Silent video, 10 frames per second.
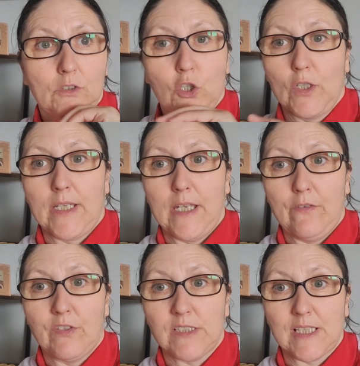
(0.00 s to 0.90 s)

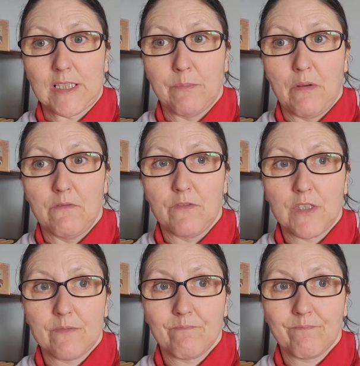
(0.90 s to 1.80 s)
okay for six
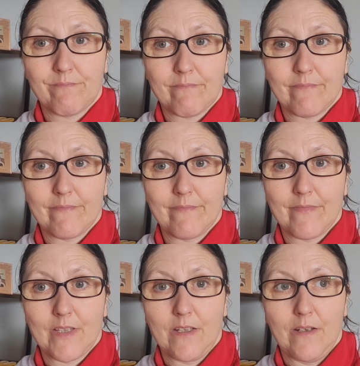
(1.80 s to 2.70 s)
months.
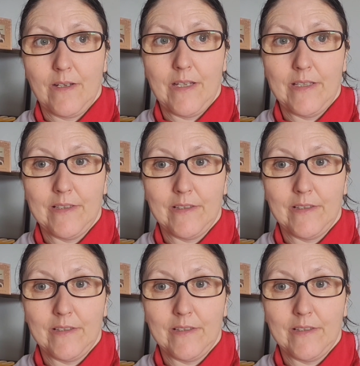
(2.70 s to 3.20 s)
And